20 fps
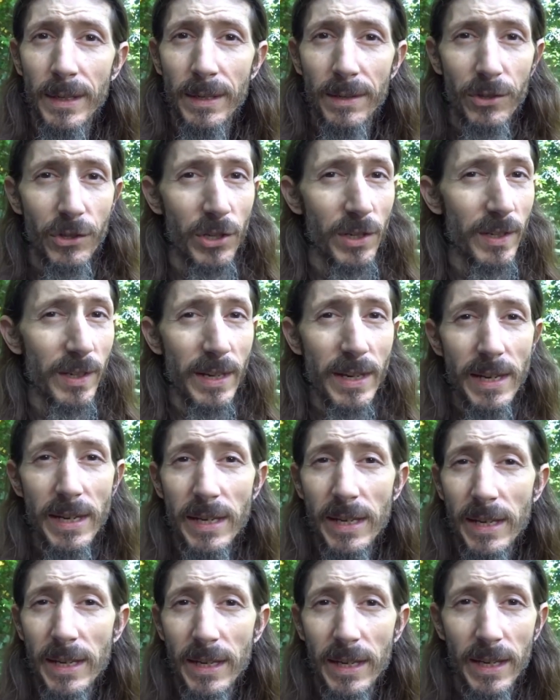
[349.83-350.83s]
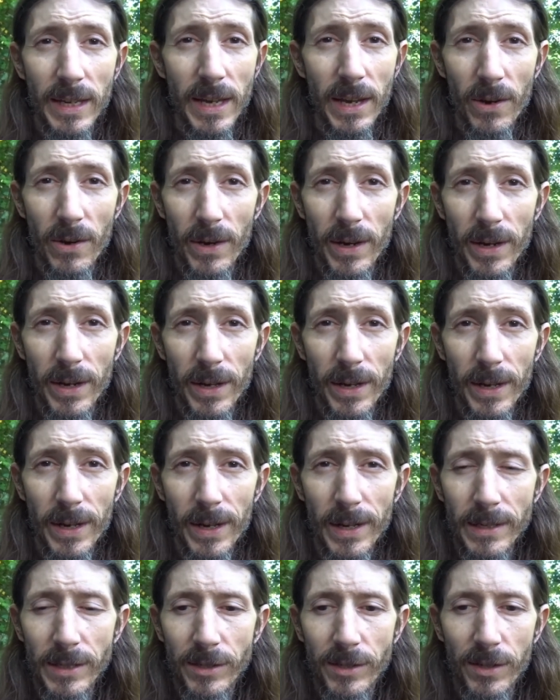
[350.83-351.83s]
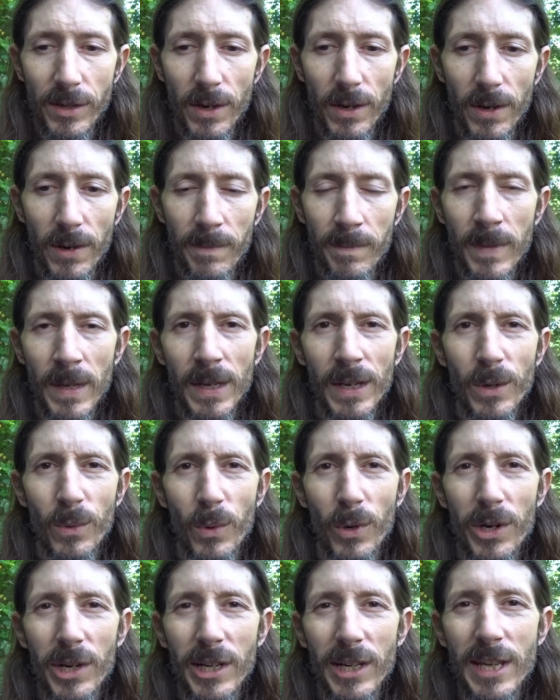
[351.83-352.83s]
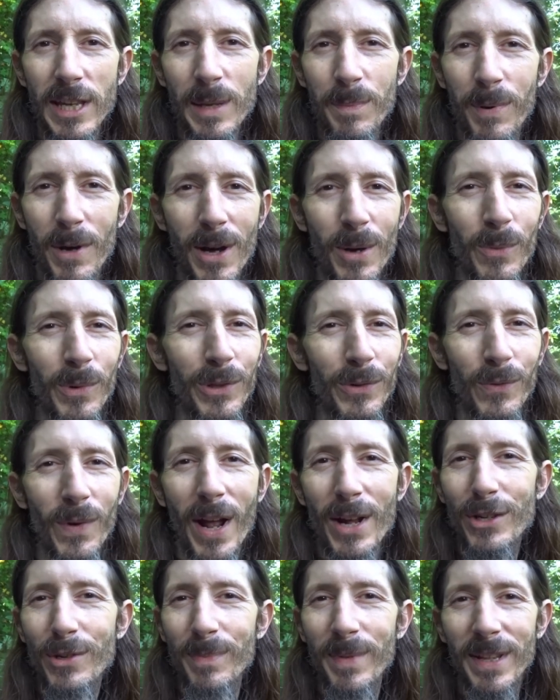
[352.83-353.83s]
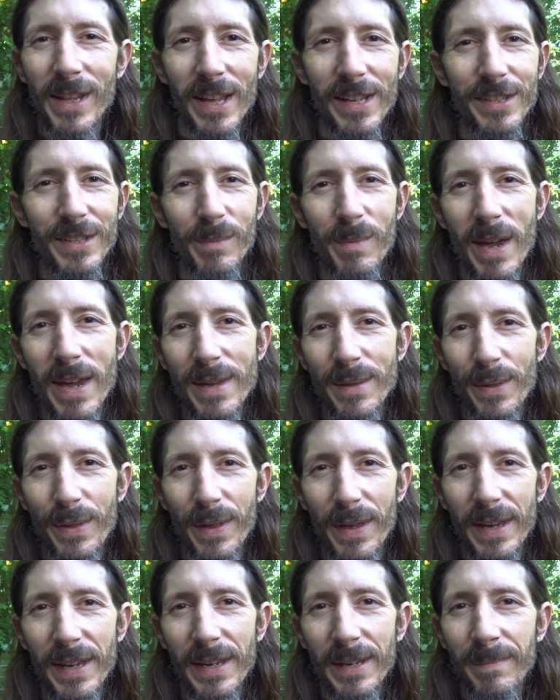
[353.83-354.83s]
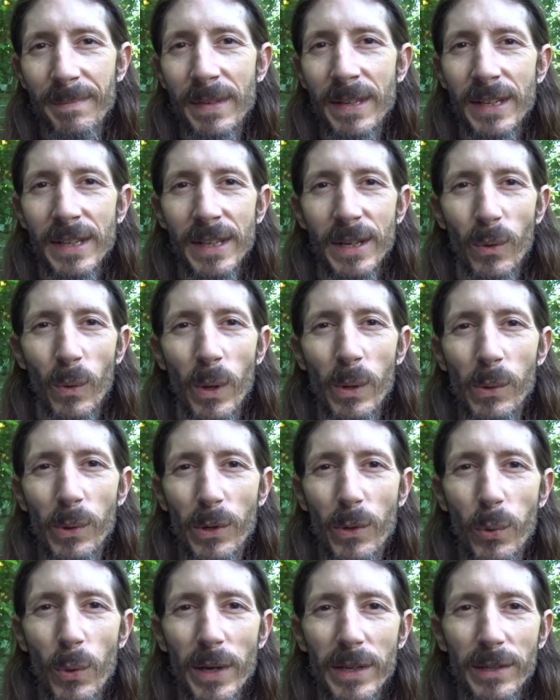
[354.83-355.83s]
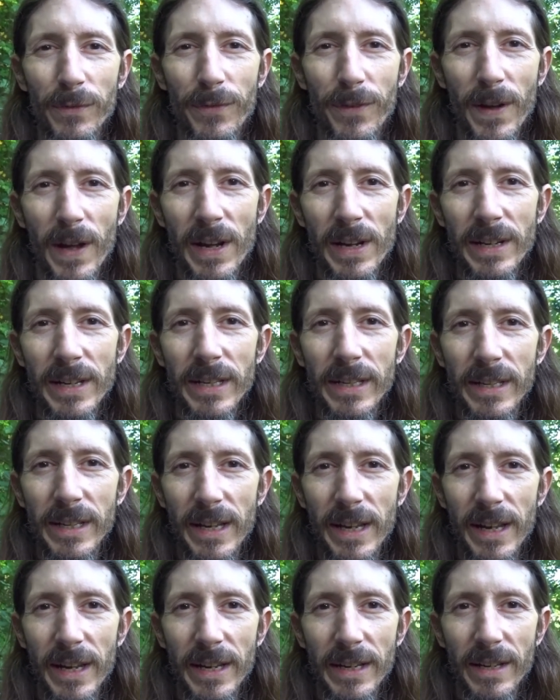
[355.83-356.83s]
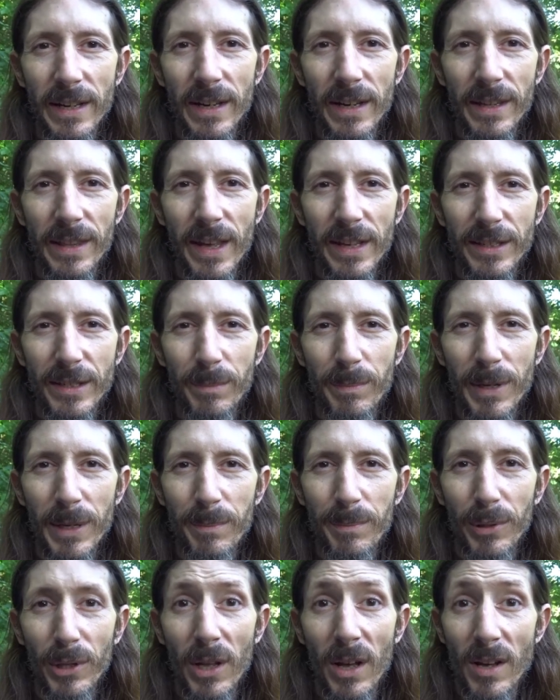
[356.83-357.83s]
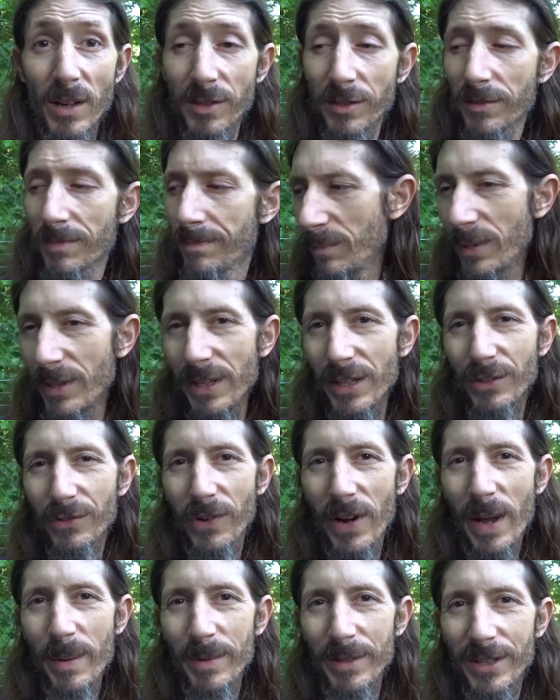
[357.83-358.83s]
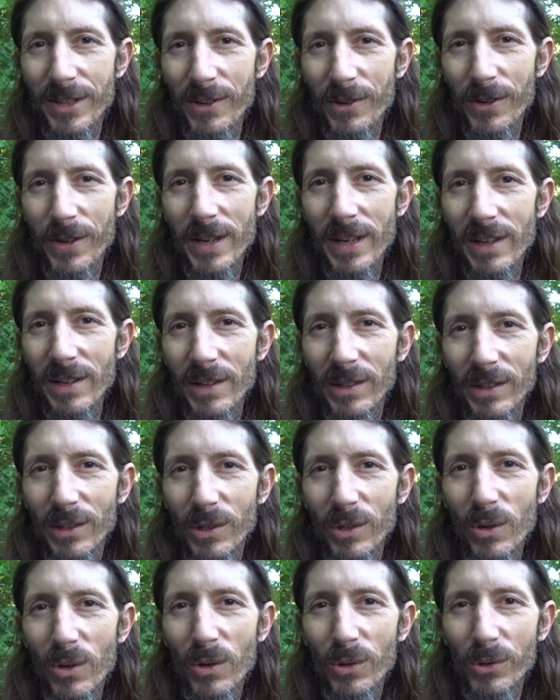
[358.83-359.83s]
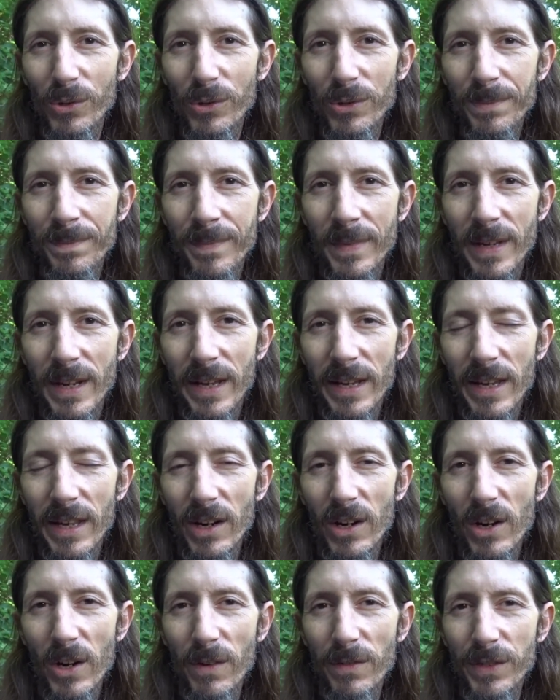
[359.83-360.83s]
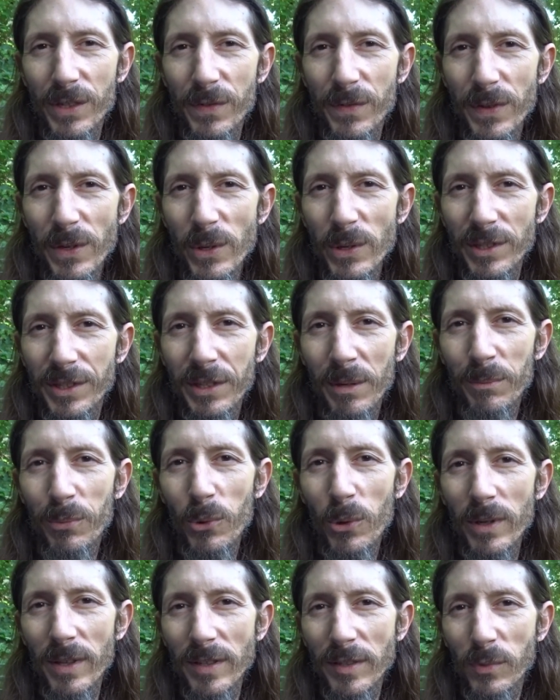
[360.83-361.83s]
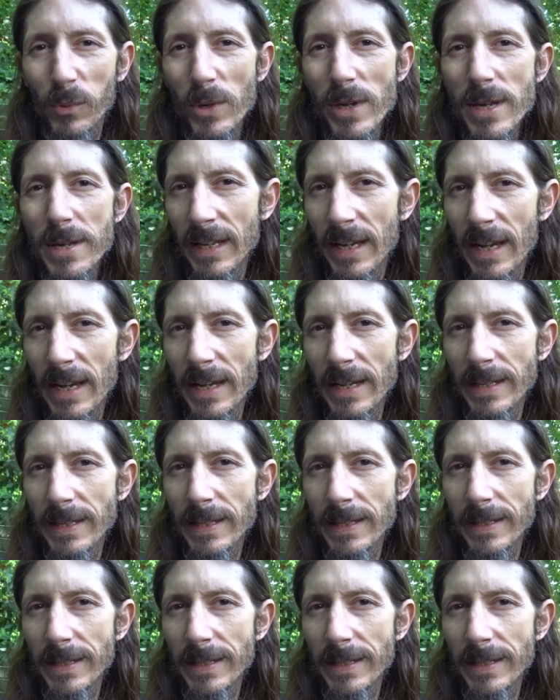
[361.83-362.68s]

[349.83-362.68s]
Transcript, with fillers: She's eating and carrying on. So we're gonna keep on with the regimen. That's the main thing. We were quick to find it, and that's a big plus. But these rabbits here are getting a little older, and I gotta harvest a few at some point this week, and